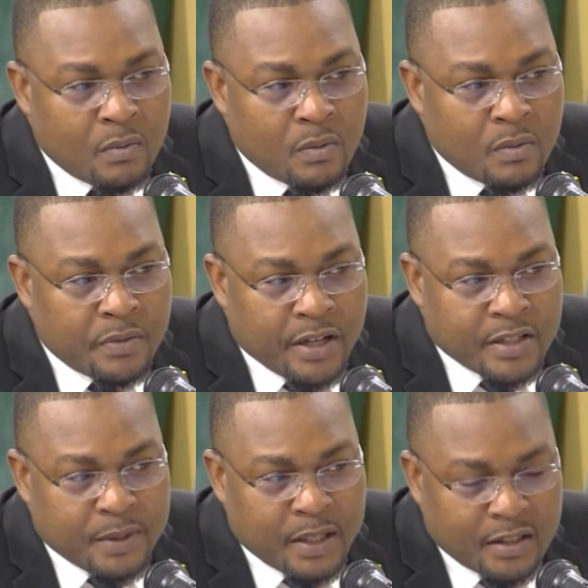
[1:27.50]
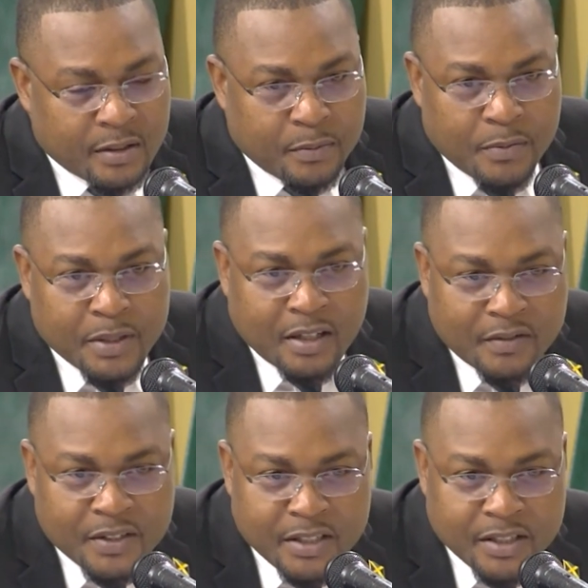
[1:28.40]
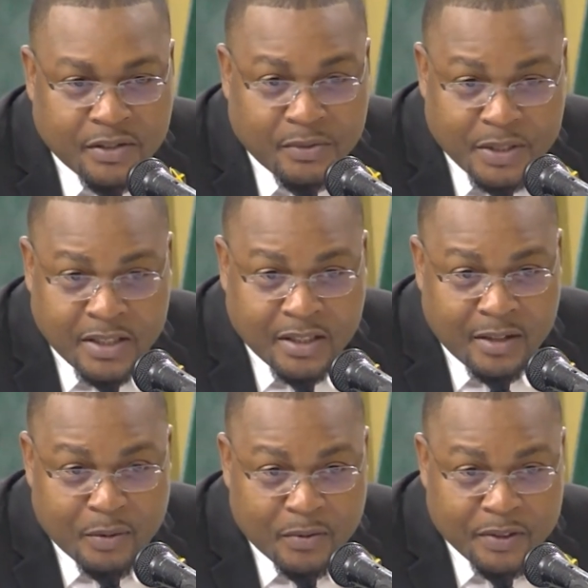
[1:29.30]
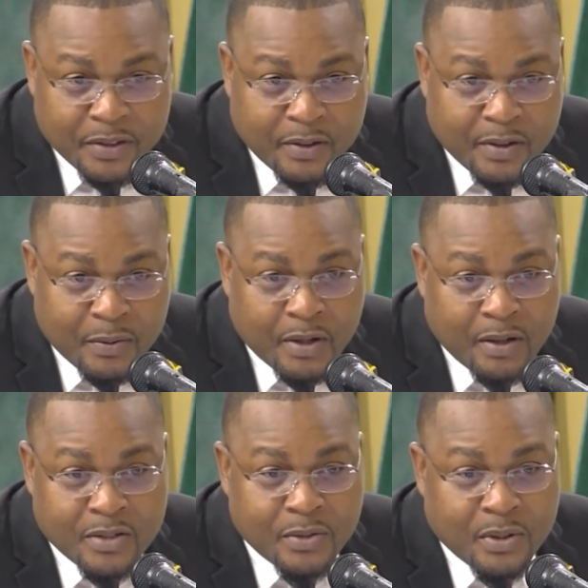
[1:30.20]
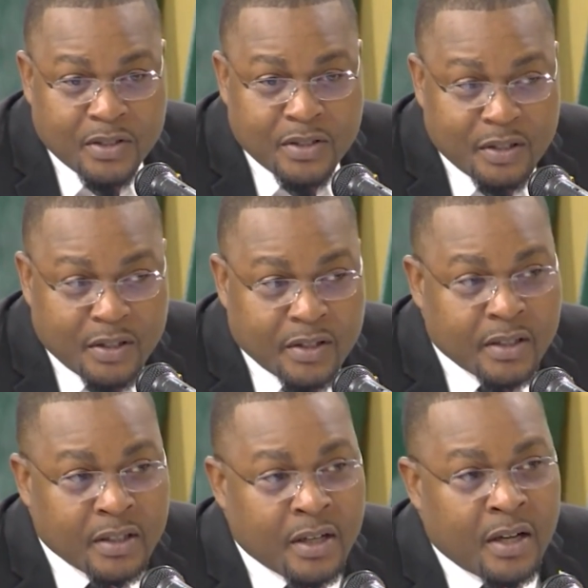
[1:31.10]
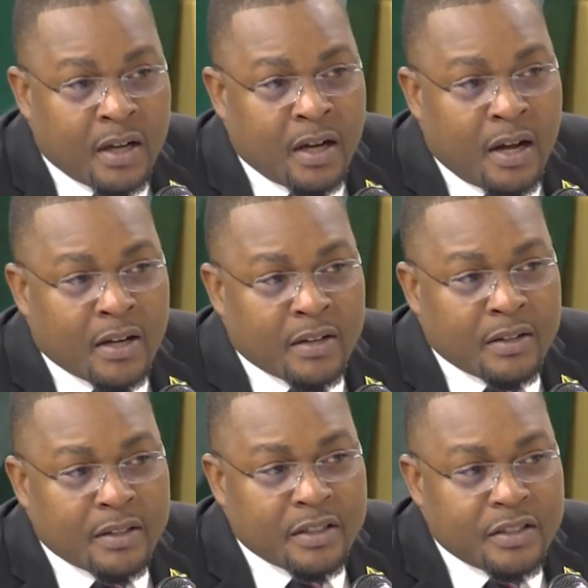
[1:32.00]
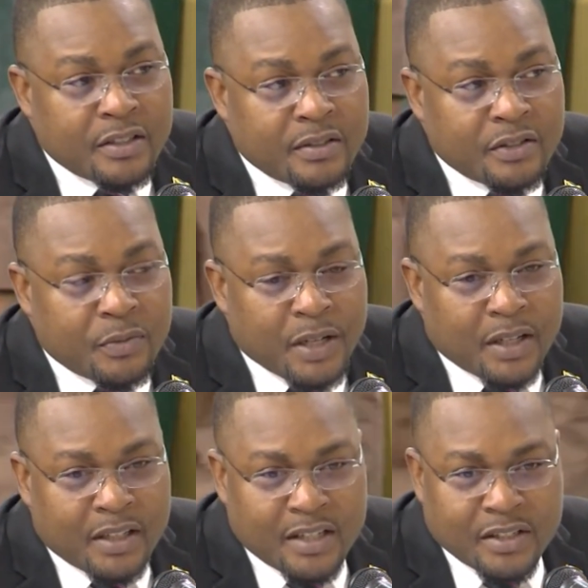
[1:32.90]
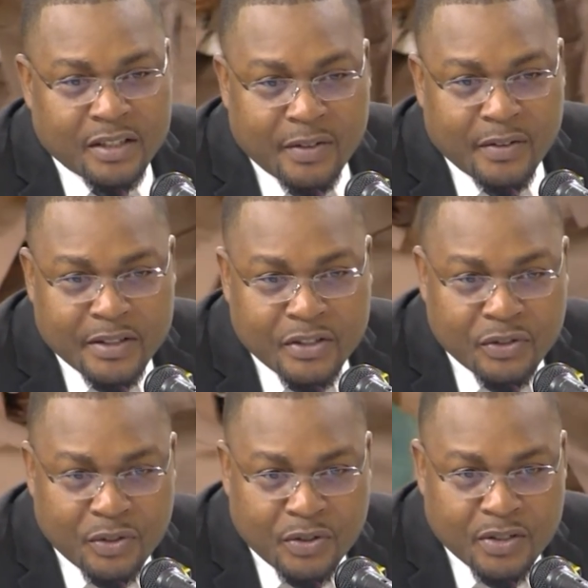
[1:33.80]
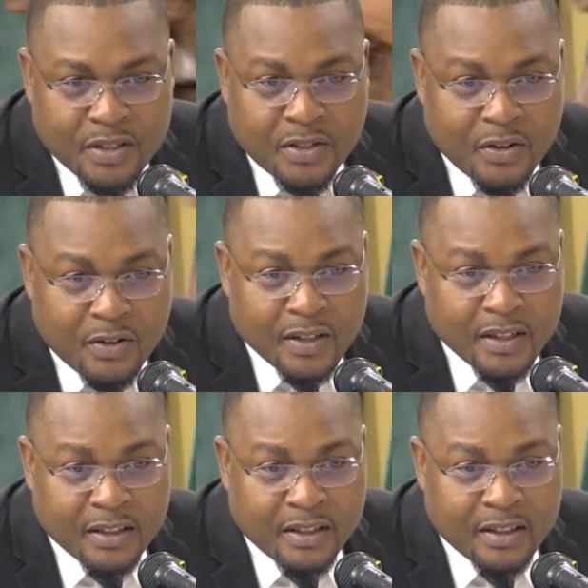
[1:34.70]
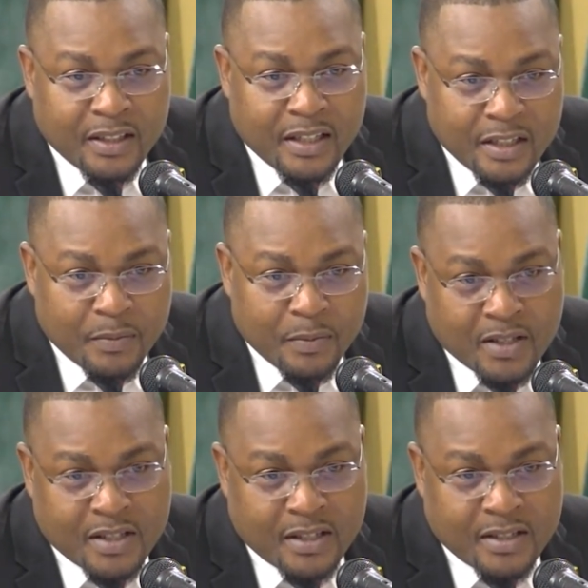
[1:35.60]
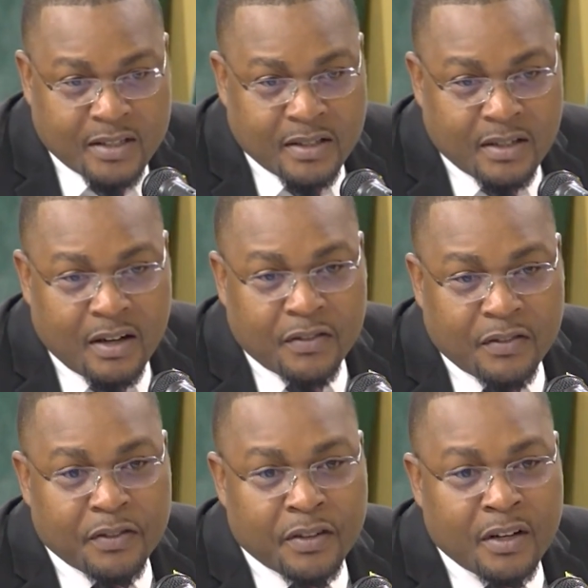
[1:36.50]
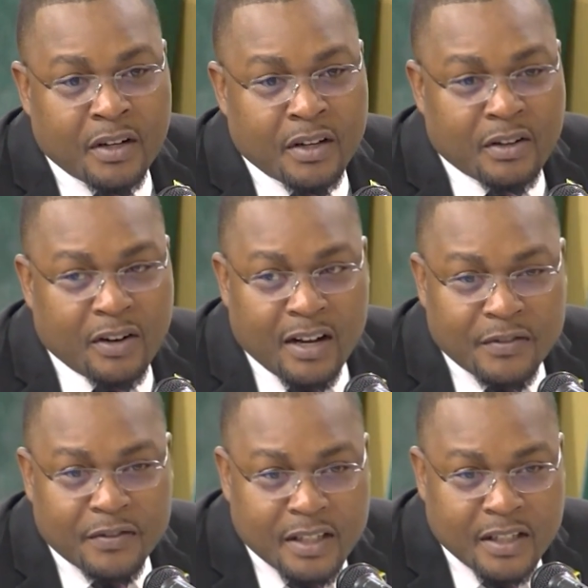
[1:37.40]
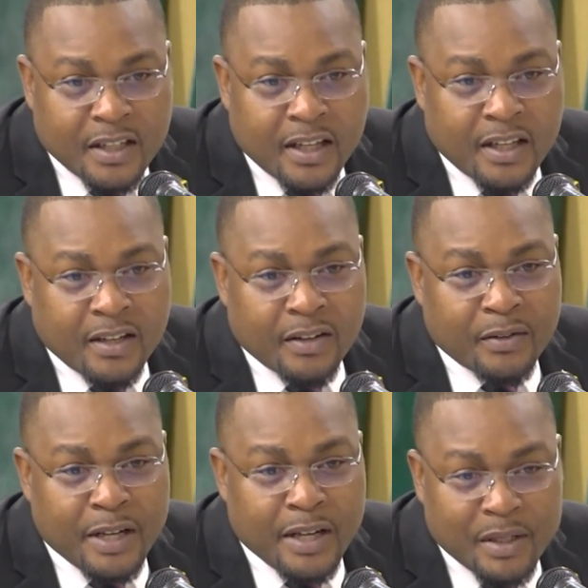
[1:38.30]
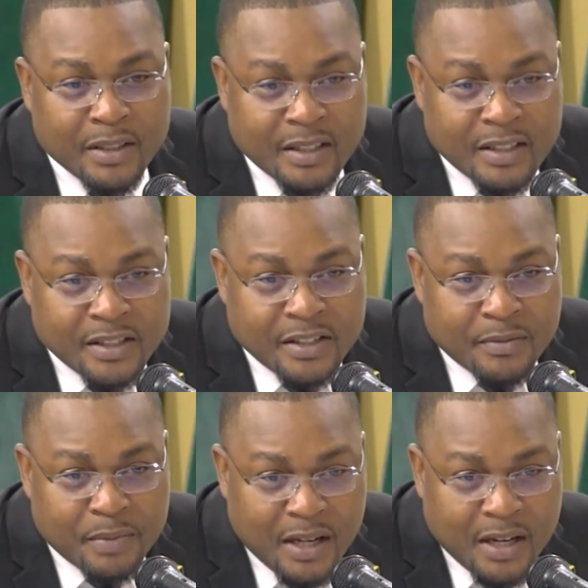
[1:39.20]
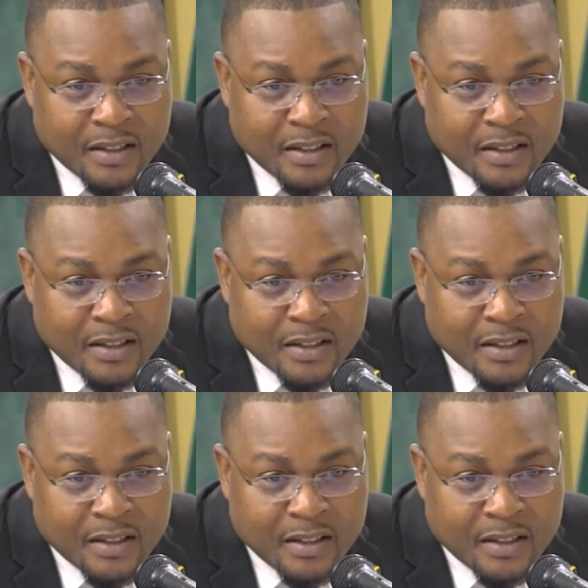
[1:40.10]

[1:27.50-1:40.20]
there has been a lot of public conversation recently about Vale Royal. We're also concerned. And the Jamaica National Heritage Trust is currently in the process of crafting a rehabilitation plan